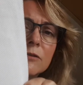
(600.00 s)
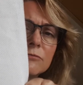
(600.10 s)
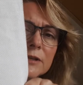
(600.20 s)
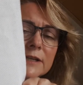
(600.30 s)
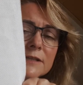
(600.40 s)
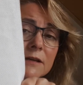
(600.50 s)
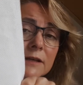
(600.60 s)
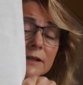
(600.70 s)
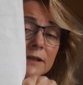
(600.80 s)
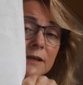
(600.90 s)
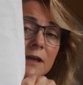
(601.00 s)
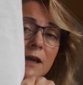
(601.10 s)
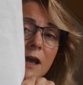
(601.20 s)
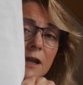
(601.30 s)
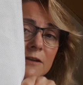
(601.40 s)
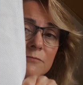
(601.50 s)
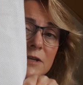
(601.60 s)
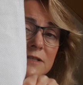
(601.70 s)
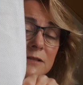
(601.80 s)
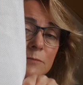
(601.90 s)
really tiny. And I've
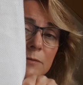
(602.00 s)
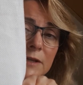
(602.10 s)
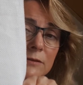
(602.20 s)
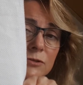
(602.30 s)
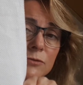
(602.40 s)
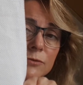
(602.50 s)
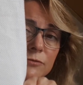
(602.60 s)
mixed them up now 2 or